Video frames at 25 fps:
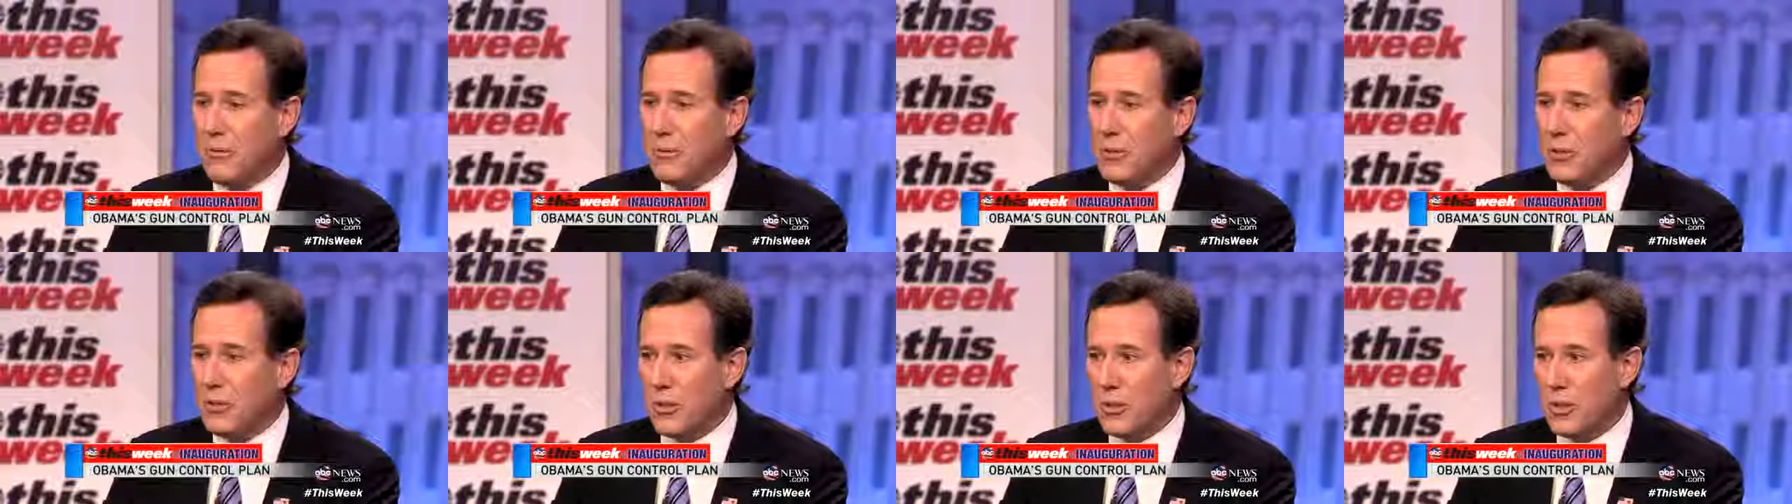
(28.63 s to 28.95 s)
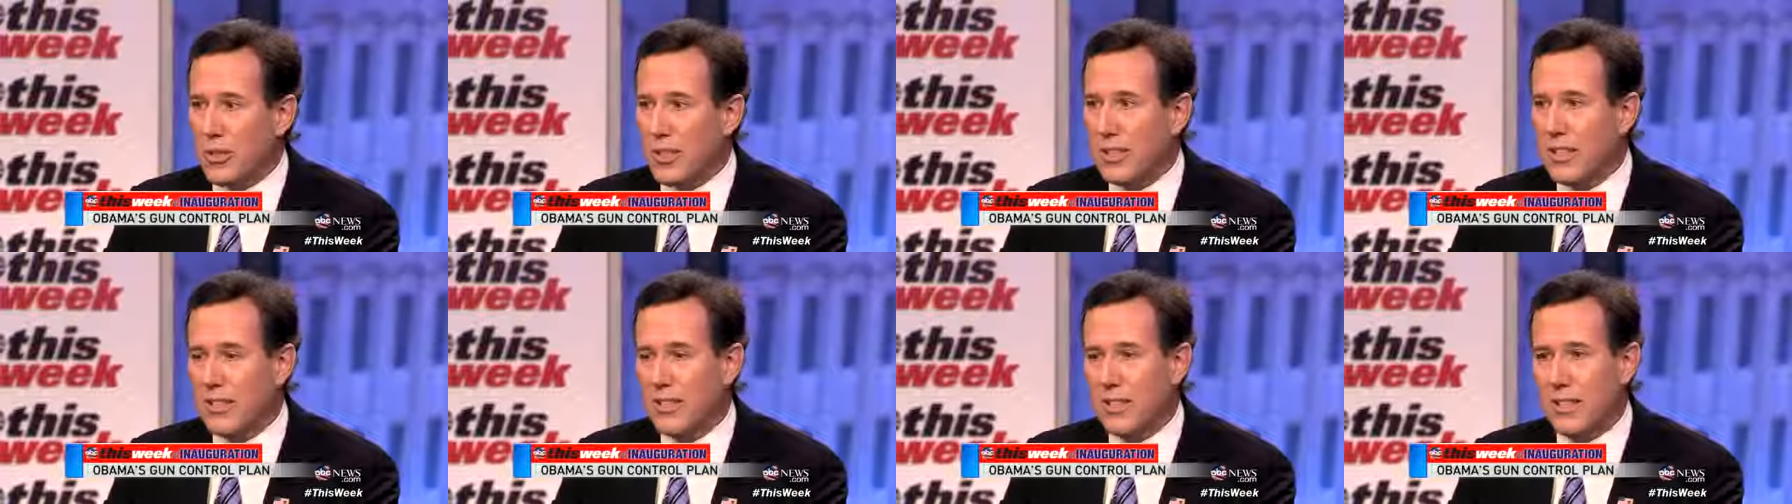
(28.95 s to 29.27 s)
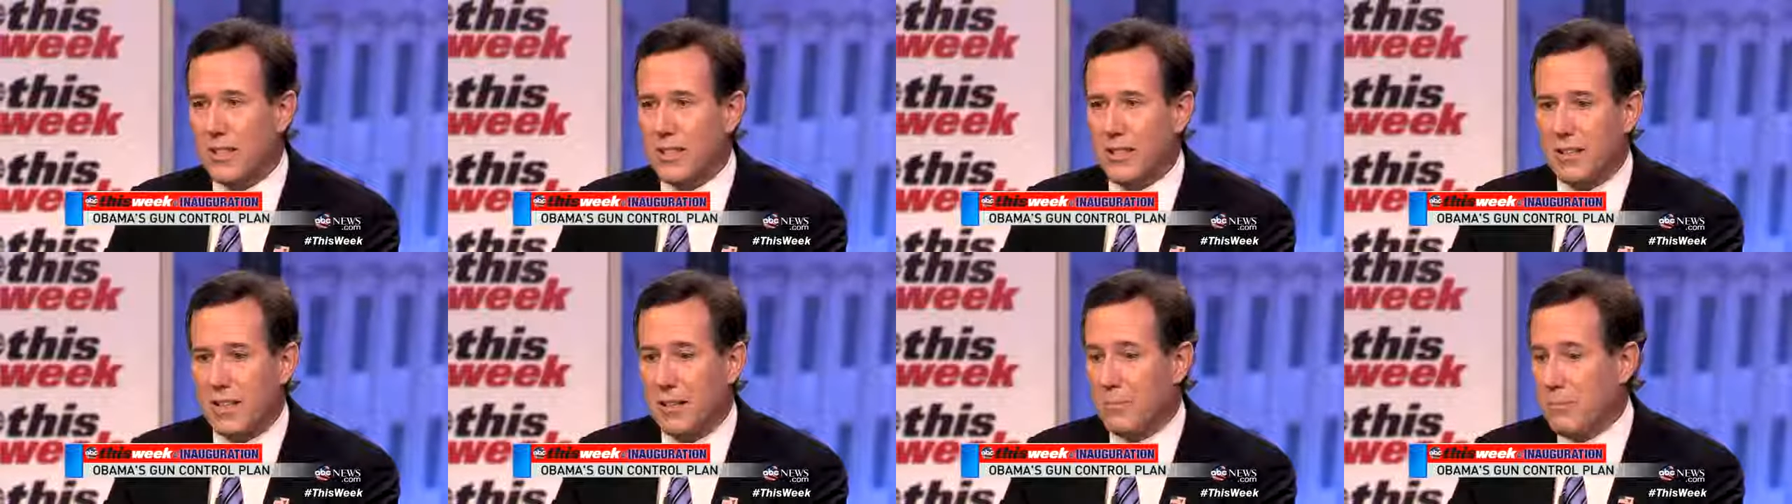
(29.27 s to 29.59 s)
when you look at
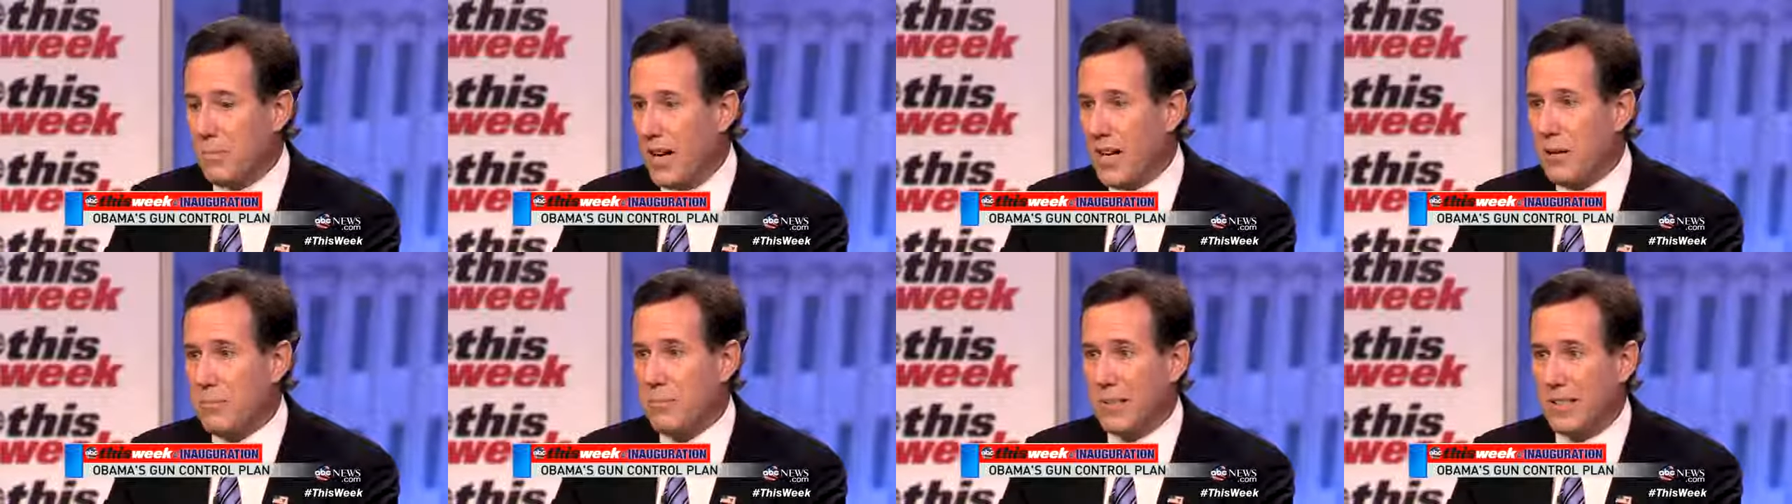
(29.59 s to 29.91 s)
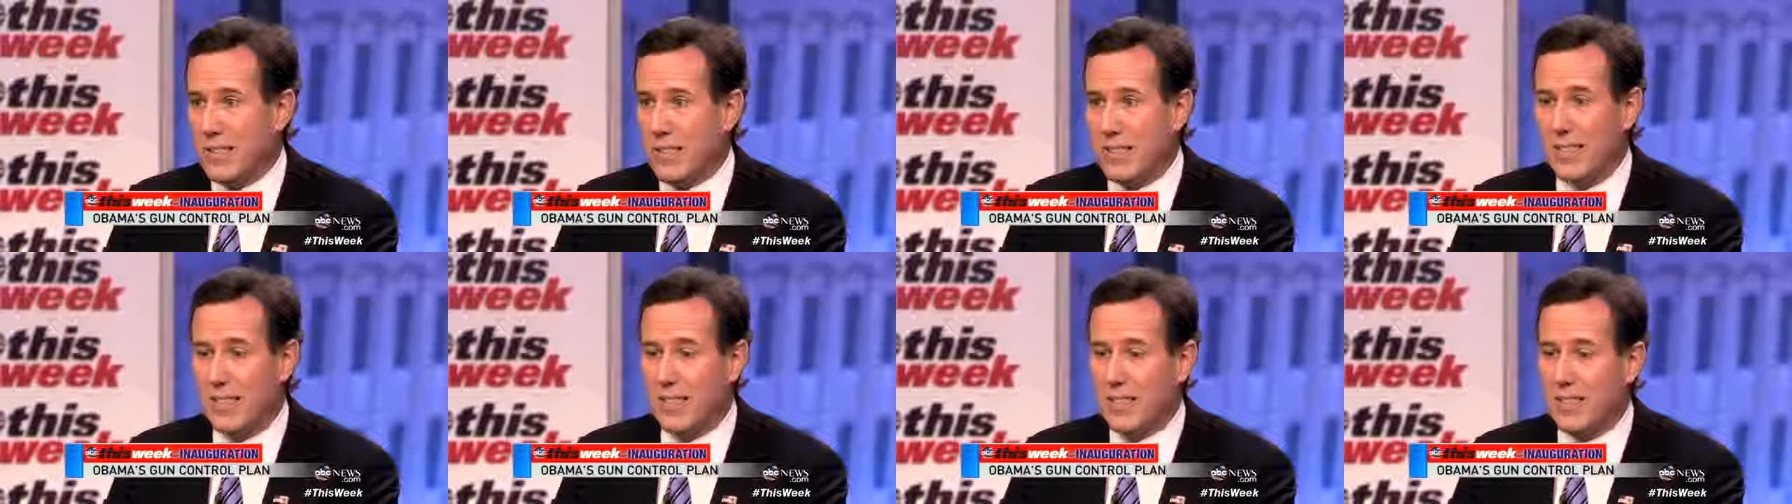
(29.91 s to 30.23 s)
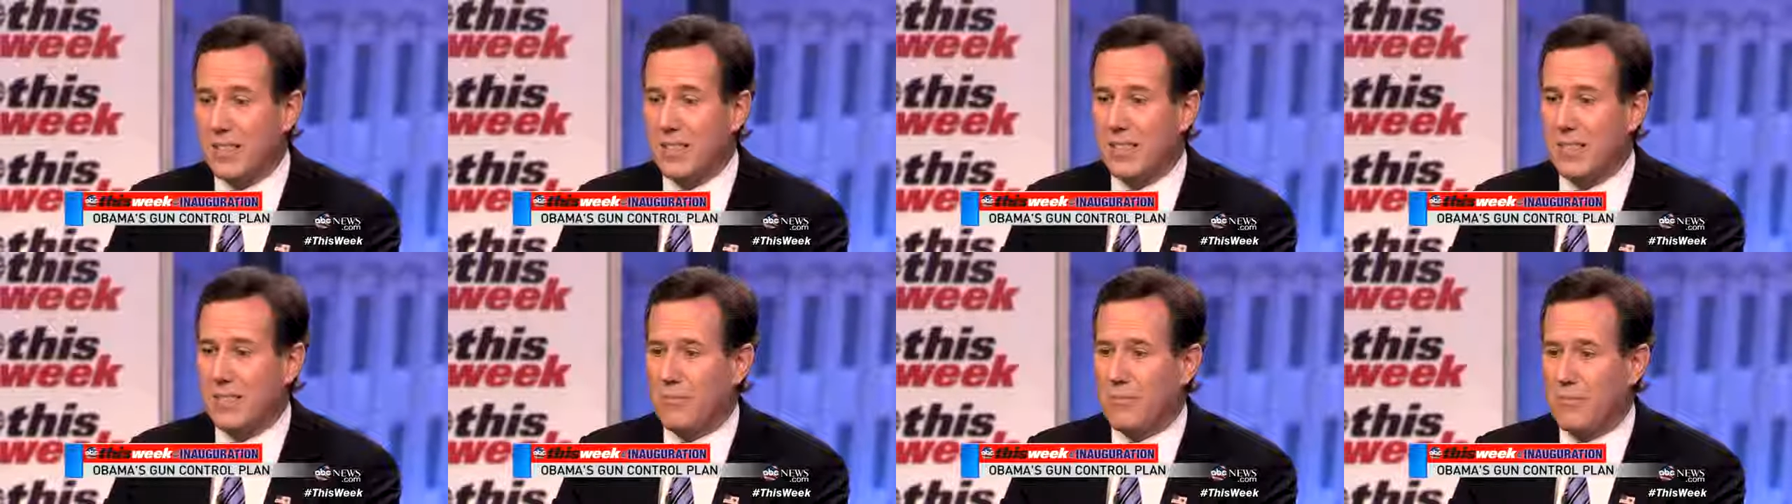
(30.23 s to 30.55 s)
the, in my opinion, the
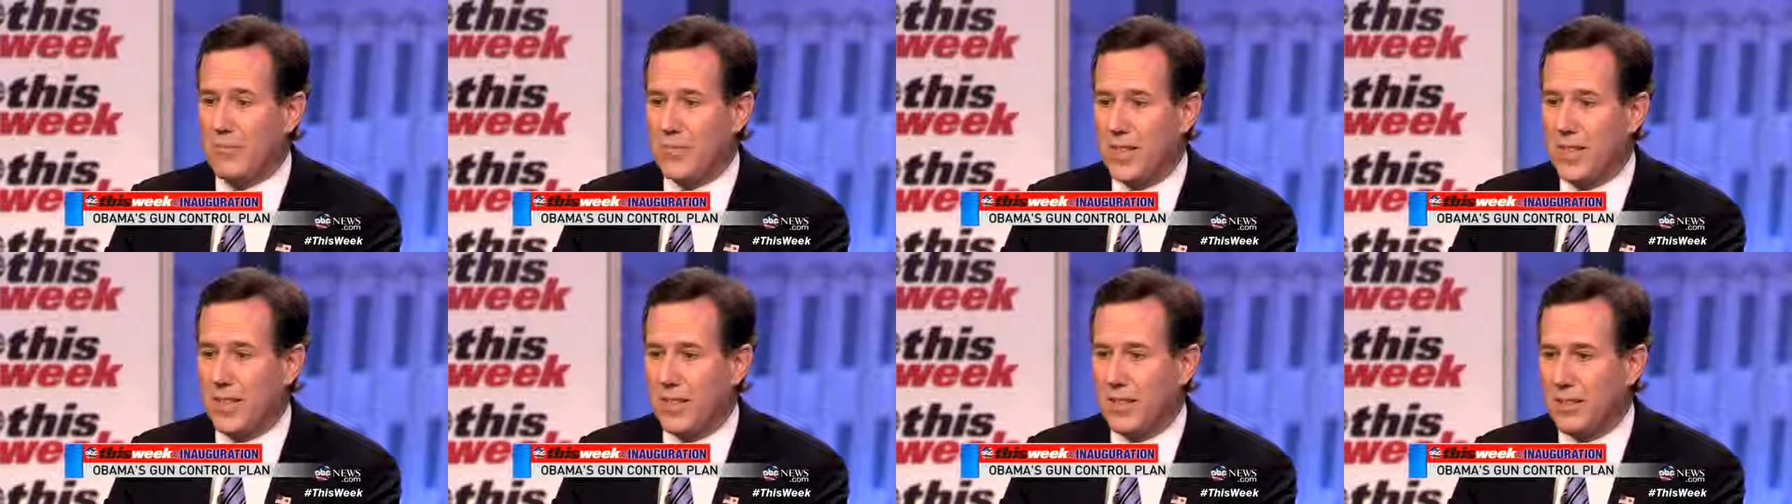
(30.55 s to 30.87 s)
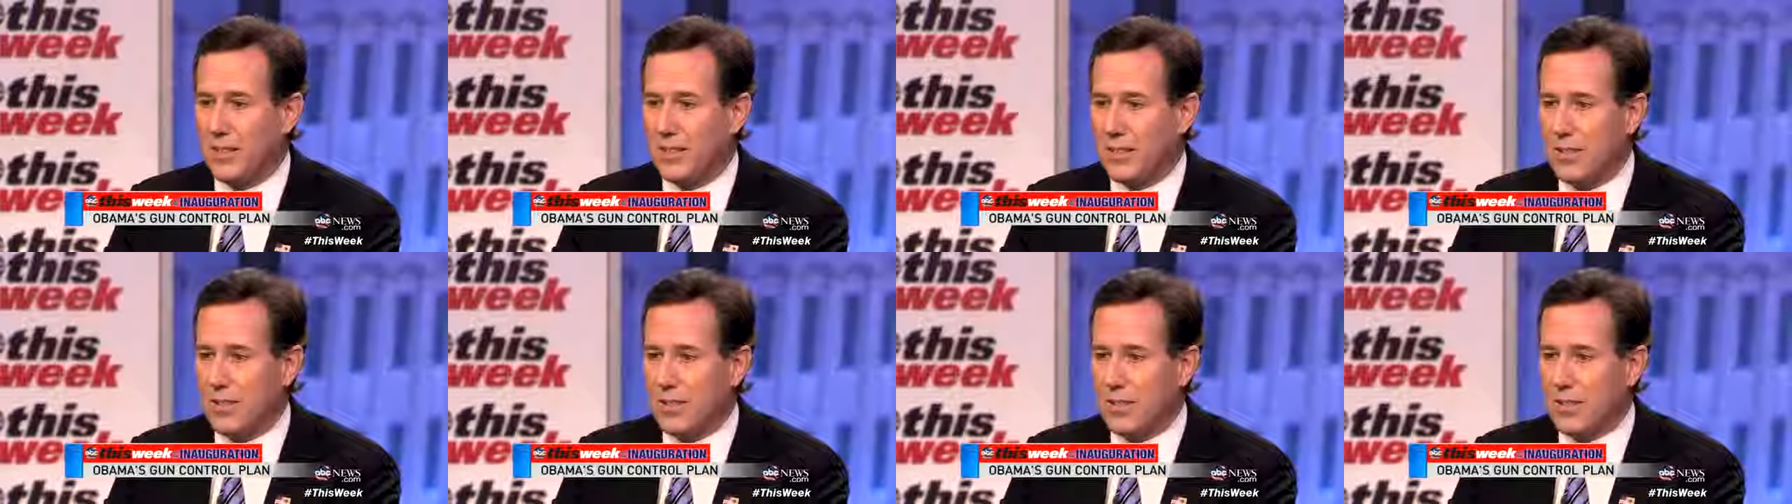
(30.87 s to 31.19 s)
in the, in,